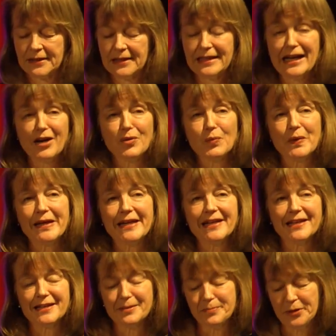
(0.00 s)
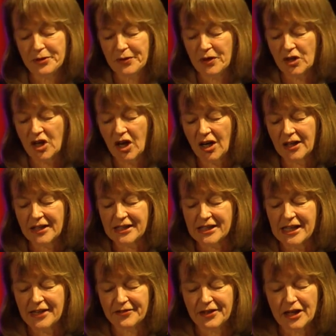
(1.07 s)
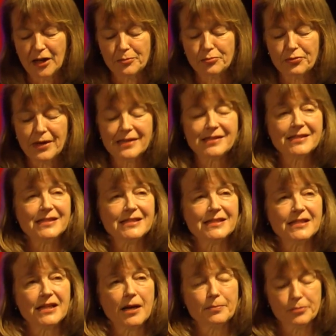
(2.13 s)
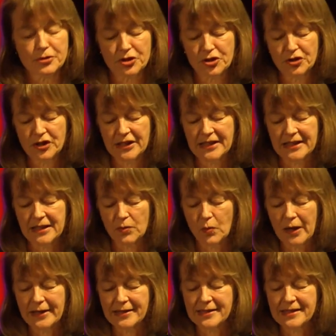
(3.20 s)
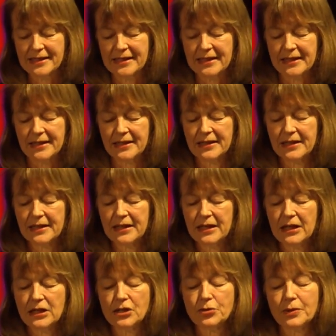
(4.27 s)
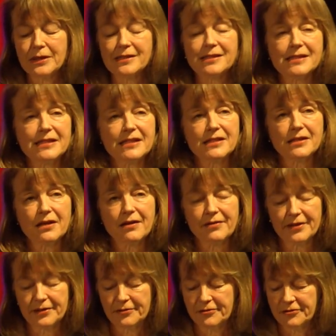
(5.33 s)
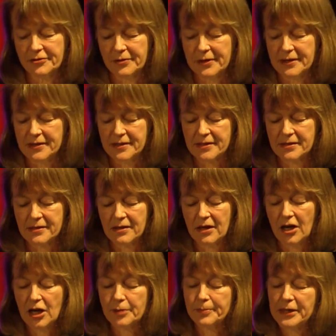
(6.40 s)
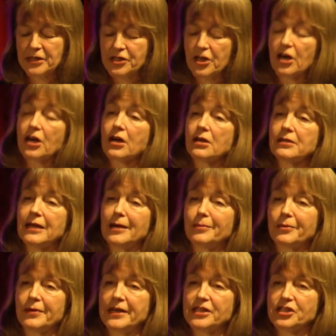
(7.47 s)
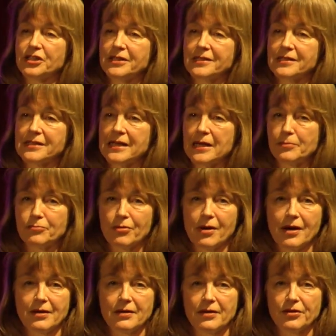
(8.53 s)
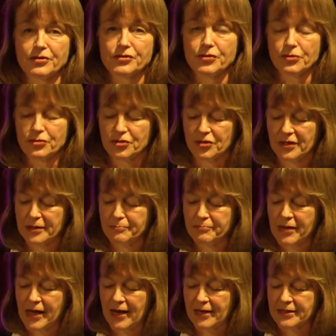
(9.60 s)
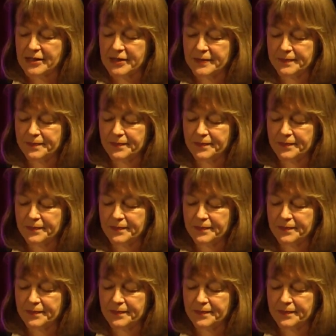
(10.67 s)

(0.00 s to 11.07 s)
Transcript: Now we at Imperial College have an unprecedented opportunity in White City to extend our influence, augment our collaborations, and broaden our social impact.